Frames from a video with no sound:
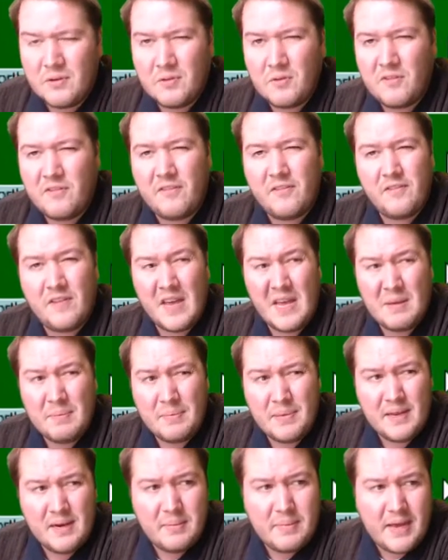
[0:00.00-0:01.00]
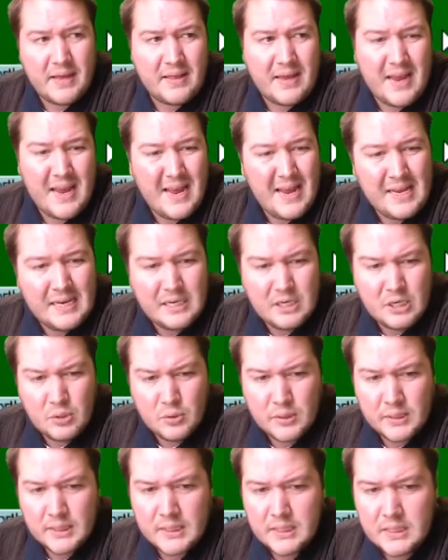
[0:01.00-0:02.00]
a fair bit about the hand
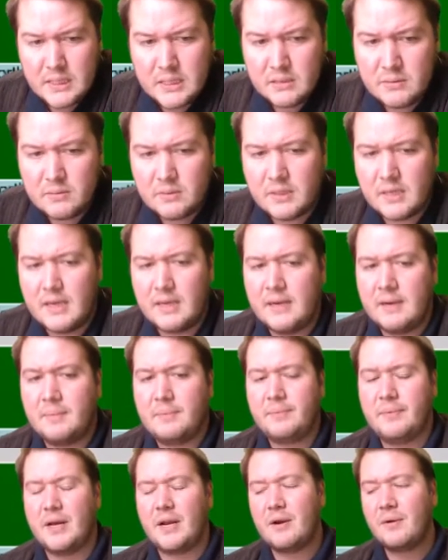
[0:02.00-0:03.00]
doing this. Um, I don't